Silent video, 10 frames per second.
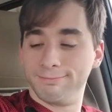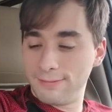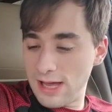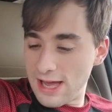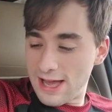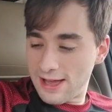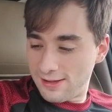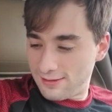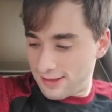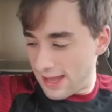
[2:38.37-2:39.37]
Ah,
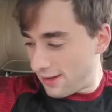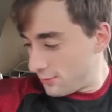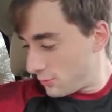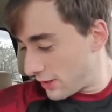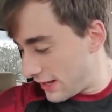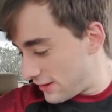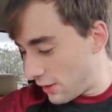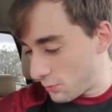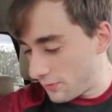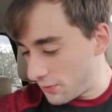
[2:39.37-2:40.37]
yeah, we're going to eat the
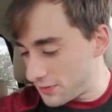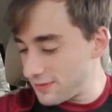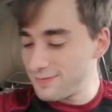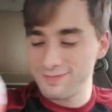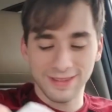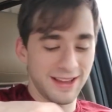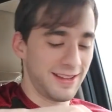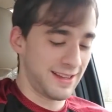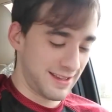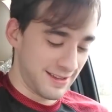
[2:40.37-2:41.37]
other one first.
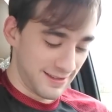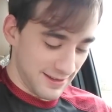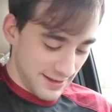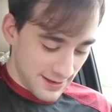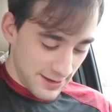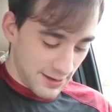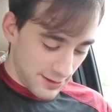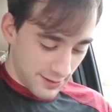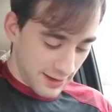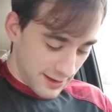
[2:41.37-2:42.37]

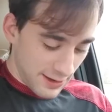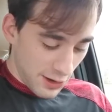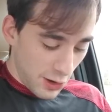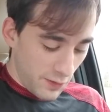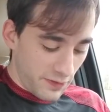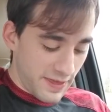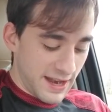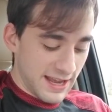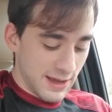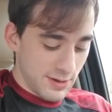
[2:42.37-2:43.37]
Okay, hopefully they
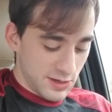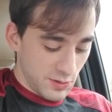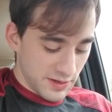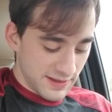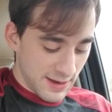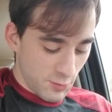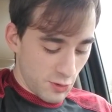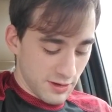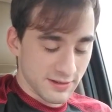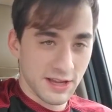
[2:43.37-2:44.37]
didn't give me two of the same
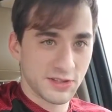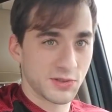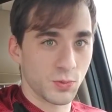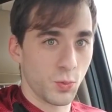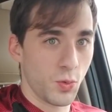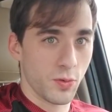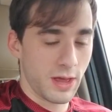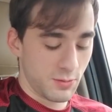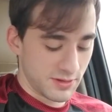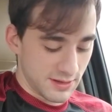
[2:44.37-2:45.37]
one because I swore
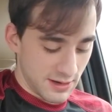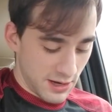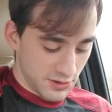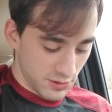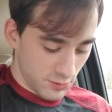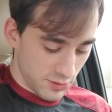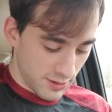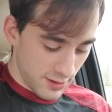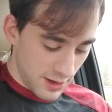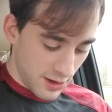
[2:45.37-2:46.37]
that was the nacho one.
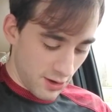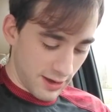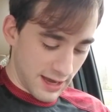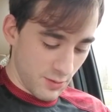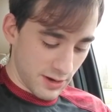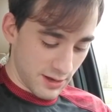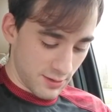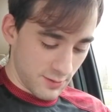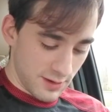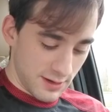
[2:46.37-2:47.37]
Okay, here we
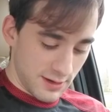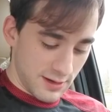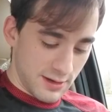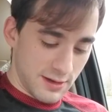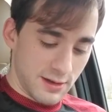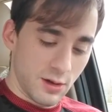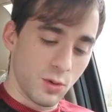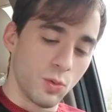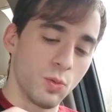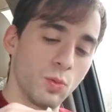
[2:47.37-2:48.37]
go.
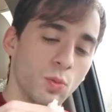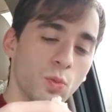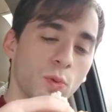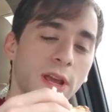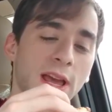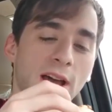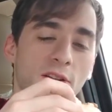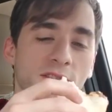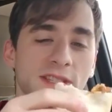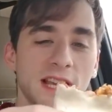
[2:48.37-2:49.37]
We got
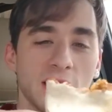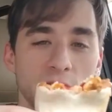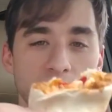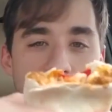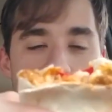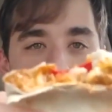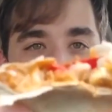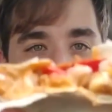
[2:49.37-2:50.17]
ourselves